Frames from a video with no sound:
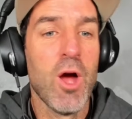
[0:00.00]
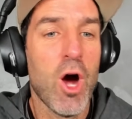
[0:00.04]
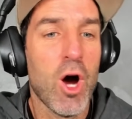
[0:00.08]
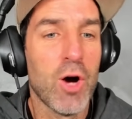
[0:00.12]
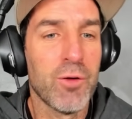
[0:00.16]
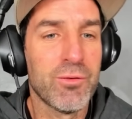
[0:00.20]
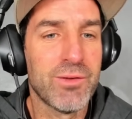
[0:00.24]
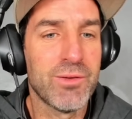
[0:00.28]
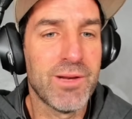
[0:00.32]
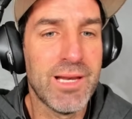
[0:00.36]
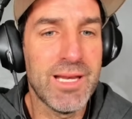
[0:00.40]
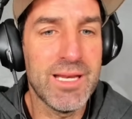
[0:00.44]

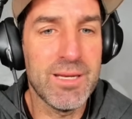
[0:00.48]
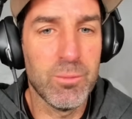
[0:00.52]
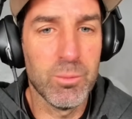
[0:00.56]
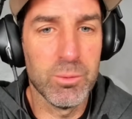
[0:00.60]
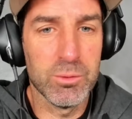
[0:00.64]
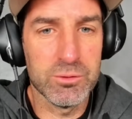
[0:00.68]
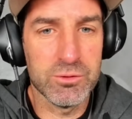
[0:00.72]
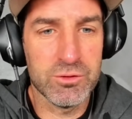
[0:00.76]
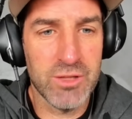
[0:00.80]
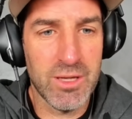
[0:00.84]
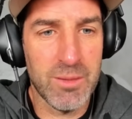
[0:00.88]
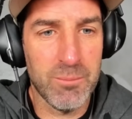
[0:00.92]
of Elite
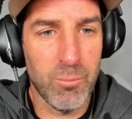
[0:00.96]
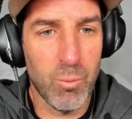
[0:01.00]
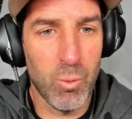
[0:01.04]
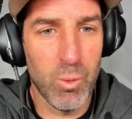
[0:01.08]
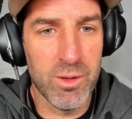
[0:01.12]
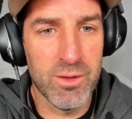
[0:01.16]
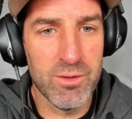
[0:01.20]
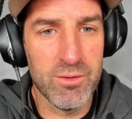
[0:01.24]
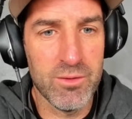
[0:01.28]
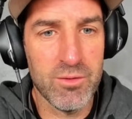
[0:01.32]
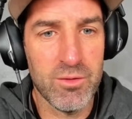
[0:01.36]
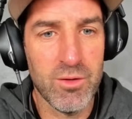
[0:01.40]
World Champ
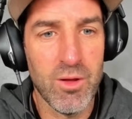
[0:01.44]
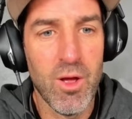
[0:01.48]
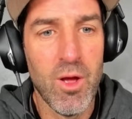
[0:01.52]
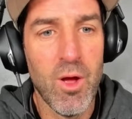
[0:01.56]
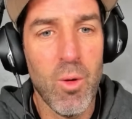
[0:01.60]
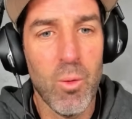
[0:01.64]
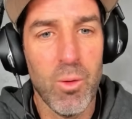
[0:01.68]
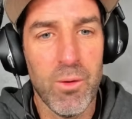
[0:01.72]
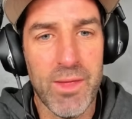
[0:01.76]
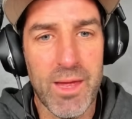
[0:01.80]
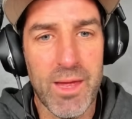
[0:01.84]
wins with